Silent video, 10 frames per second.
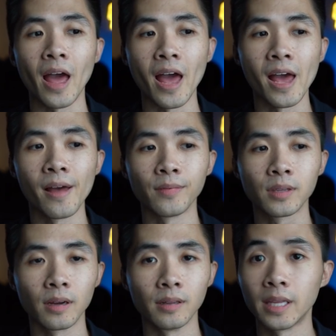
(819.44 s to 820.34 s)

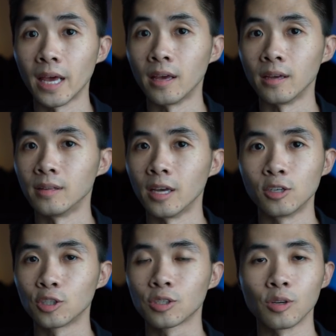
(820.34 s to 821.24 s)
and they they
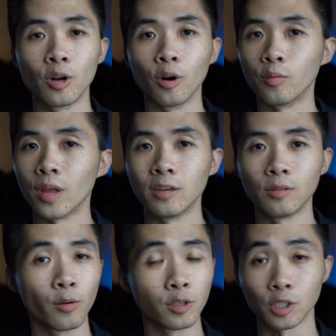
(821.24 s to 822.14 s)
just you know they,
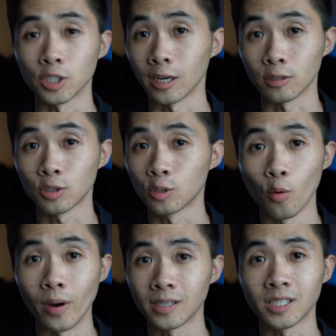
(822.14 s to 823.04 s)
they were just like
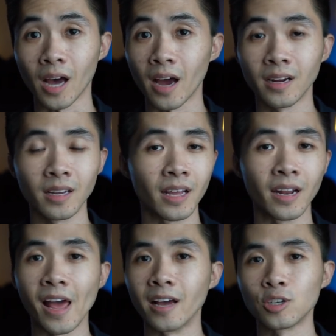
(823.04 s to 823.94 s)
so excited and
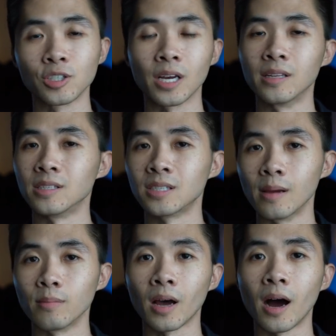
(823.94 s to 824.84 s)
anxious at the
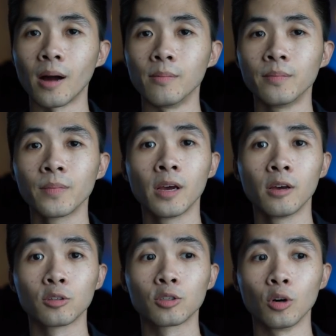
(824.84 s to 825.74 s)
same time
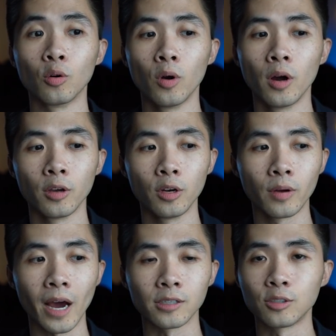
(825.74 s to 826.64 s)
so, you know,
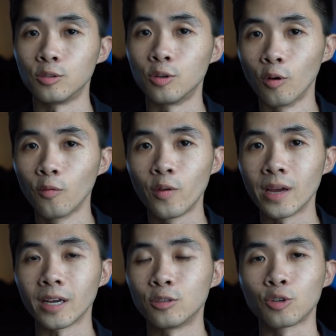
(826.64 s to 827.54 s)
guys, don't
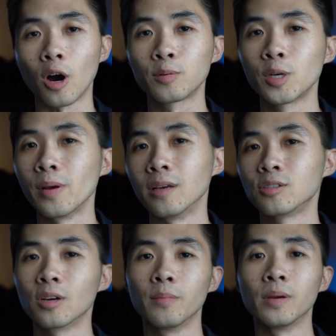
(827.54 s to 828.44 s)
think that dropshipping
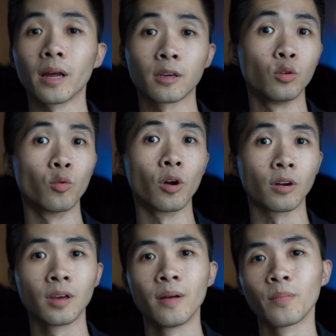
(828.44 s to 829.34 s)
is going to be like you
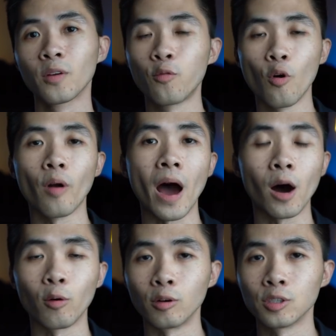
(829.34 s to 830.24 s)
work four
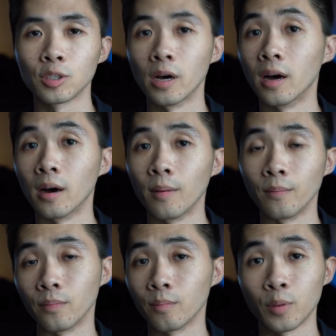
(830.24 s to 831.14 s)
hours
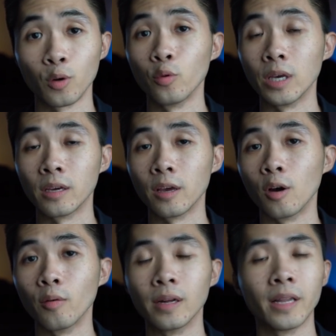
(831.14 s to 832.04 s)
um, per week. You
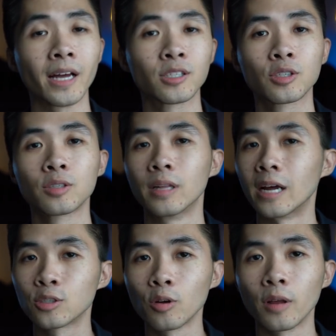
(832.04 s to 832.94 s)
know, that's
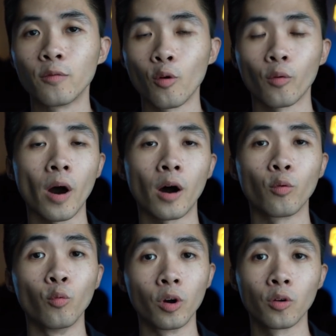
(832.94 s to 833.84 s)
that's not a four-hour
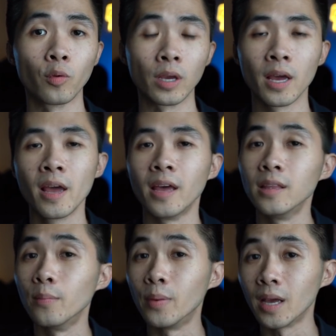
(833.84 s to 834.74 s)
work week. In
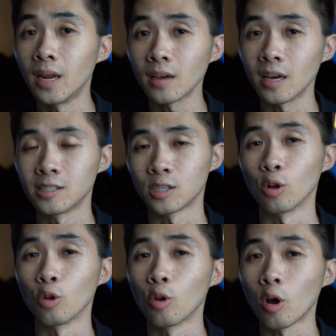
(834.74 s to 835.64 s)
the beginning, it's a
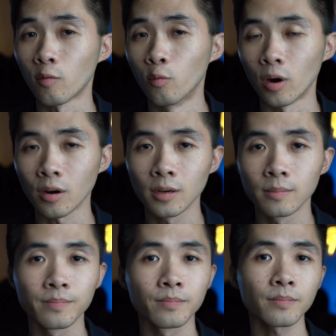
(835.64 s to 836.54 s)
lot of work.
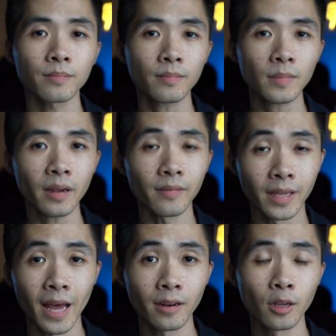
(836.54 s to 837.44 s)

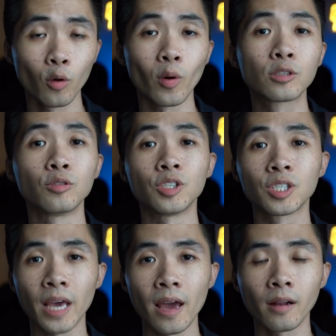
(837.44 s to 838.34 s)
Then, you know, once you
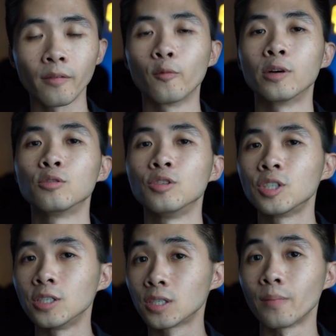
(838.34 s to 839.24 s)
scale, once you
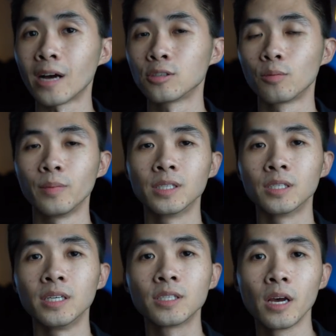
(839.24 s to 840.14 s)
systemize your
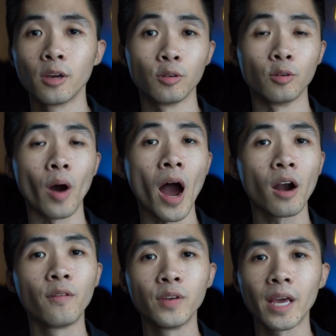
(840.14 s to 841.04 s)
business, you
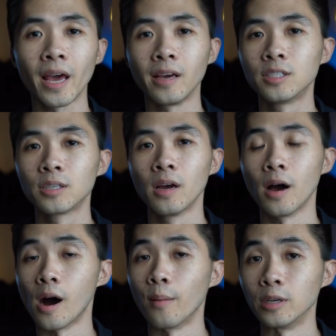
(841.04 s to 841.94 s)
hire VAs,
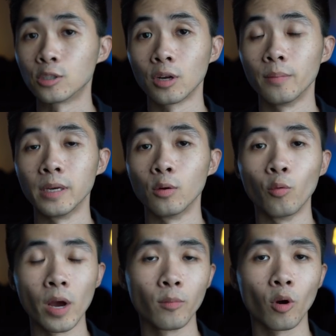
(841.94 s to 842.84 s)
um, it's going to be
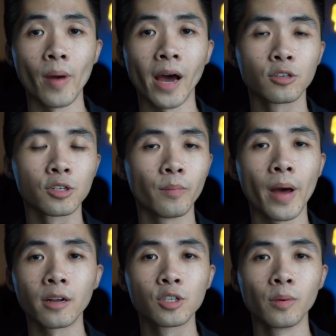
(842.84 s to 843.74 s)
way more manage
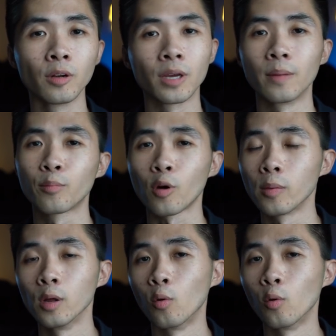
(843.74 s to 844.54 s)
manageable. You can probably